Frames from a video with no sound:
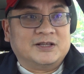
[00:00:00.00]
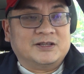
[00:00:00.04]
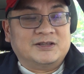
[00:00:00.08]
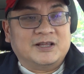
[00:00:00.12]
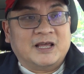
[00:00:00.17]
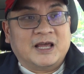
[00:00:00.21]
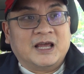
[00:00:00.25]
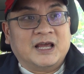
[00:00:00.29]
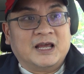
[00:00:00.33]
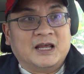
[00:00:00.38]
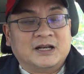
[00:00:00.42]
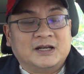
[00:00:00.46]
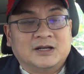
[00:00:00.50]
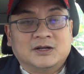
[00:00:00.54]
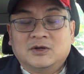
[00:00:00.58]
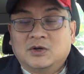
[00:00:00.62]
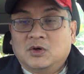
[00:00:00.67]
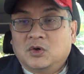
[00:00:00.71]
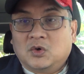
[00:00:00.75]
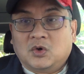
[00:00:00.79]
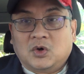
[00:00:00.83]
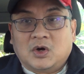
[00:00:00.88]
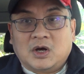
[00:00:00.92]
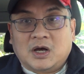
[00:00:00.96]
then
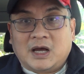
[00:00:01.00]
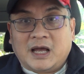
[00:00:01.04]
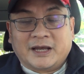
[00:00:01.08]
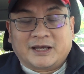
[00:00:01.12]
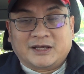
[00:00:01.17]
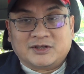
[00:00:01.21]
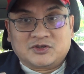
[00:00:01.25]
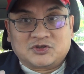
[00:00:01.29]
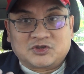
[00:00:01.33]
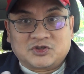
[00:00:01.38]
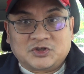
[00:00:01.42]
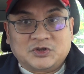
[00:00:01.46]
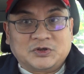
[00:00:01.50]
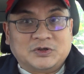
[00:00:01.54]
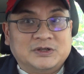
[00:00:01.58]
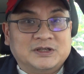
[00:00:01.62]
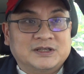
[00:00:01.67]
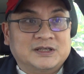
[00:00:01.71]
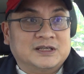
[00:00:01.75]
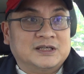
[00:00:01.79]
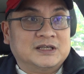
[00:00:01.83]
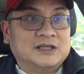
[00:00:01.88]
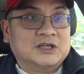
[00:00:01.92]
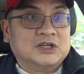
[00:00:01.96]
I can
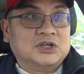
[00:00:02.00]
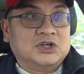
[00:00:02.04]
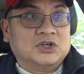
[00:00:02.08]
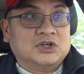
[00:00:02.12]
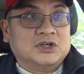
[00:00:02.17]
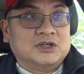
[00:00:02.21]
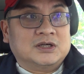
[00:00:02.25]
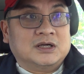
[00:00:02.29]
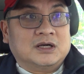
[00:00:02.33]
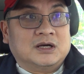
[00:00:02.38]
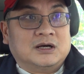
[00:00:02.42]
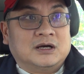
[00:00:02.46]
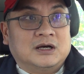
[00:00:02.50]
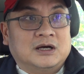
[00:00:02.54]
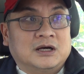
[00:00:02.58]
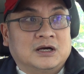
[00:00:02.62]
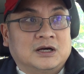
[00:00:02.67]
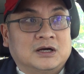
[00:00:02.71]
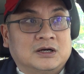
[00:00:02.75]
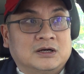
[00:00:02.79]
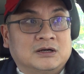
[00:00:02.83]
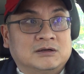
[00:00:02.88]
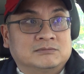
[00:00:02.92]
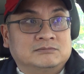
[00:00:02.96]
certainly
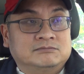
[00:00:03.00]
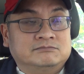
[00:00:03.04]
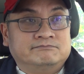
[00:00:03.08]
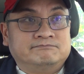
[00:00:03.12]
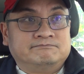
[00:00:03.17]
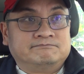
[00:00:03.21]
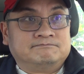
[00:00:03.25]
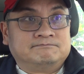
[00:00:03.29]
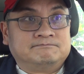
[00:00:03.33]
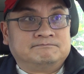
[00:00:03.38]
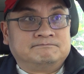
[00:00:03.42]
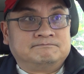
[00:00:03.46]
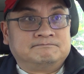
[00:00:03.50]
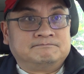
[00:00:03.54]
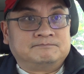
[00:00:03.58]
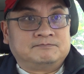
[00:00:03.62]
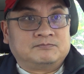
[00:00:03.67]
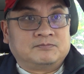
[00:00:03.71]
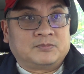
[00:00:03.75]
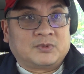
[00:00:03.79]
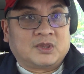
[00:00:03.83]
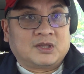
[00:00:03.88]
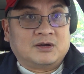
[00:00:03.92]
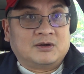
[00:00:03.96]

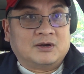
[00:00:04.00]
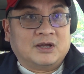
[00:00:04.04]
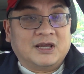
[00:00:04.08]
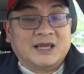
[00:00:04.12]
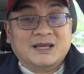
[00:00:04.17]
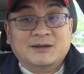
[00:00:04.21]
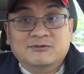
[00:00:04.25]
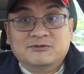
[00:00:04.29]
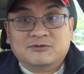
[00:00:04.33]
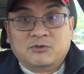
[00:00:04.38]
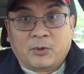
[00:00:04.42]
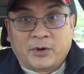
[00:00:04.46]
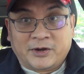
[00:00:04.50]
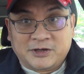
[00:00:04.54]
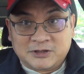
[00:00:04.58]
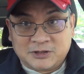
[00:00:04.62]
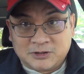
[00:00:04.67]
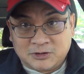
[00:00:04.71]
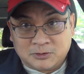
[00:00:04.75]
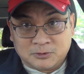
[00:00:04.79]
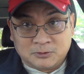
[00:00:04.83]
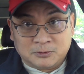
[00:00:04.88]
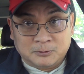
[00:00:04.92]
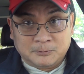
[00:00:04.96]

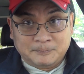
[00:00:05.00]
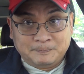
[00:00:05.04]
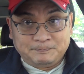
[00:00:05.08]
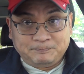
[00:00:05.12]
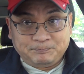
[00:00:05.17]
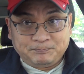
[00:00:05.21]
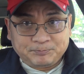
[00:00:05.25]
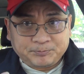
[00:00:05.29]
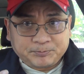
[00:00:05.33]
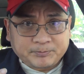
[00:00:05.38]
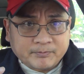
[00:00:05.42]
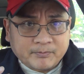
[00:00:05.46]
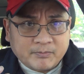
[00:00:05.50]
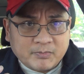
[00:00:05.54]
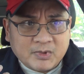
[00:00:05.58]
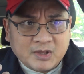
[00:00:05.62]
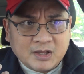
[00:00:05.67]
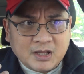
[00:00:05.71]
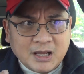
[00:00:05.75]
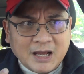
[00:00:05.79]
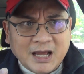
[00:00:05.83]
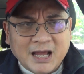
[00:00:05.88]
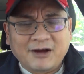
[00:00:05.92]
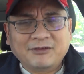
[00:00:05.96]
invoice you
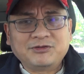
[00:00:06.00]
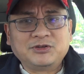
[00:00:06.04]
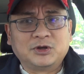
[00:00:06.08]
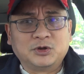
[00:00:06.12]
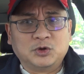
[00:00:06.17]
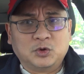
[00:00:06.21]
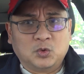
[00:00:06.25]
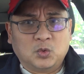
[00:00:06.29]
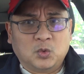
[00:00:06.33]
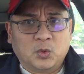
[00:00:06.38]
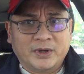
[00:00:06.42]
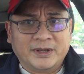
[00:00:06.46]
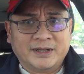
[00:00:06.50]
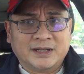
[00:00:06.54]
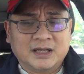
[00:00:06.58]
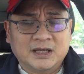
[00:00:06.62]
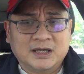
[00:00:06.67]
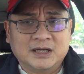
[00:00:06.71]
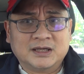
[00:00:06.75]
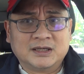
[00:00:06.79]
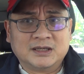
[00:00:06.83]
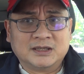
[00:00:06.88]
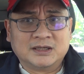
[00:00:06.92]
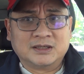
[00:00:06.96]
after you win
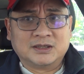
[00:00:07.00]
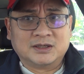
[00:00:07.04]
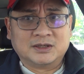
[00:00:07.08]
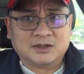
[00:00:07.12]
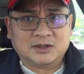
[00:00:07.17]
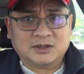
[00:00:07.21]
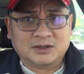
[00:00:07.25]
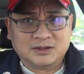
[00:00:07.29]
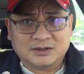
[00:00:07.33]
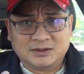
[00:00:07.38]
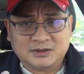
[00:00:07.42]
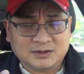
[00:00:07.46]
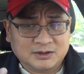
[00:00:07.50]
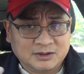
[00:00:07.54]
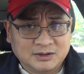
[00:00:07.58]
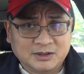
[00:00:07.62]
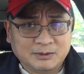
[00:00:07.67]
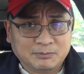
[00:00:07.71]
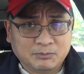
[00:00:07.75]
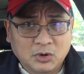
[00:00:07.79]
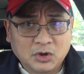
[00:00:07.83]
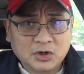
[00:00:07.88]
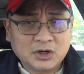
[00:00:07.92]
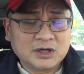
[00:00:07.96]

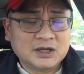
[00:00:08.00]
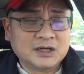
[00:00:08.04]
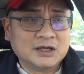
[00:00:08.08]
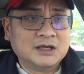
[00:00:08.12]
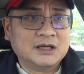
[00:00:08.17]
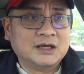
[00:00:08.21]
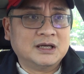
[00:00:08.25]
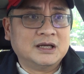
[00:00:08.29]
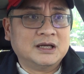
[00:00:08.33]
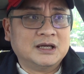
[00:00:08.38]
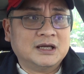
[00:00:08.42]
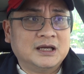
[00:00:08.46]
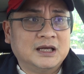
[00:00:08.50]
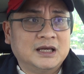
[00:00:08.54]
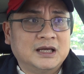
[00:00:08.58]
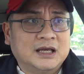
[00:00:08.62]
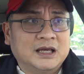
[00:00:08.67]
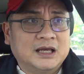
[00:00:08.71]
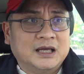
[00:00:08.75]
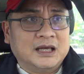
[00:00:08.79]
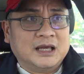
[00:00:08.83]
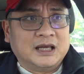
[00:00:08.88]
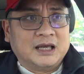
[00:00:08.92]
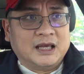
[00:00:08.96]
the book
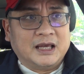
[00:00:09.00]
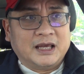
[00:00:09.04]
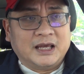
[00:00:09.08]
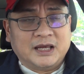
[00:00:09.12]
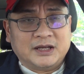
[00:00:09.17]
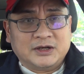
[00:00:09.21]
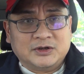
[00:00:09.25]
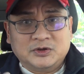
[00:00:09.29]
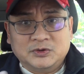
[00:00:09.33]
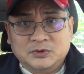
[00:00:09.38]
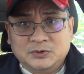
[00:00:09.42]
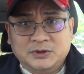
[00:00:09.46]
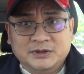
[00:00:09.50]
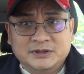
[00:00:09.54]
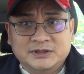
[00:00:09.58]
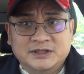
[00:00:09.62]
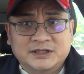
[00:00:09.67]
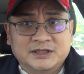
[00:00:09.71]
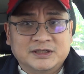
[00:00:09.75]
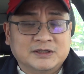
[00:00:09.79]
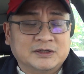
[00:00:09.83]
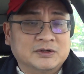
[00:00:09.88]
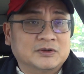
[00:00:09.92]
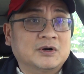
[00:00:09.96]
and do the
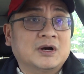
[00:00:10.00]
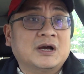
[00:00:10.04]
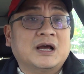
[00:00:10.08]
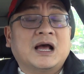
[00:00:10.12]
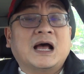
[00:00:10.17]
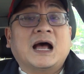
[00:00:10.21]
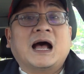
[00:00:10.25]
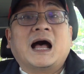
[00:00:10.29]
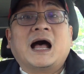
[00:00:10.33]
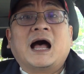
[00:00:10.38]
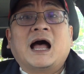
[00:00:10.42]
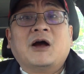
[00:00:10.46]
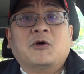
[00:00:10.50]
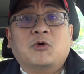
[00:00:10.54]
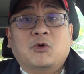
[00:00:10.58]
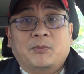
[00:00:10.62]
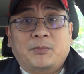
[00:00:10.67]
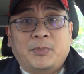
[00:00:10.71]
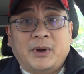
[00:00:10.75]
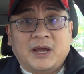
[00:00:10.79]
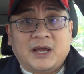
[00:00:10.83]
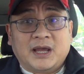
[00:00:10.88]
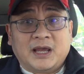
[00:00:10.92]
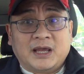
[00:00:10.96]
deal. I will
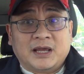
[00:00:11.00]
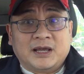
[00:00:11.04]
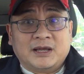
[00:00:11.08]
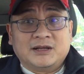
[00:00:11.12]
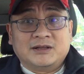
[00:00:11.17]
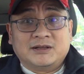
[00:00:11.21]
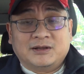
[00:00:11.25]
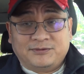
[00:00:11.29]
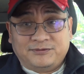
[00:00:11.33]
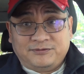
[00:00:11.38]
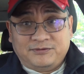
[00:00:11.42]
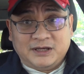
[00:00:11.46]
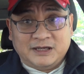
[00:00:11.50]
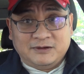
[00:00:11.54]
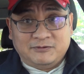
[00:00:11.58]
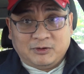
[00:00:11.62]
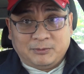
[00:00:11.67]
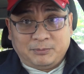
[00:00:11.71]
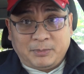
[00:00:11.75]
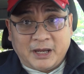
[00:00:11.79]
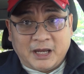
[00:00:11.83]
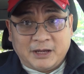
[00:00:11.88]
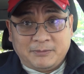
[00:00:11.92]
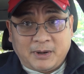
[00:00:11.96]
pay the fee
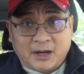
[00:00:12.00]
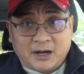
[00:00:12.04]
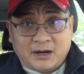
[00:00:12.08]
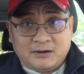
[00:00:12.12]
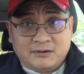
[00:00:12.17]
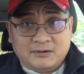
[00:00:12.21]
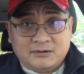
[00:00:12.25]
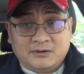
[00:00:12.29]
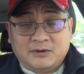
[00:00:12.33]
for PayPal,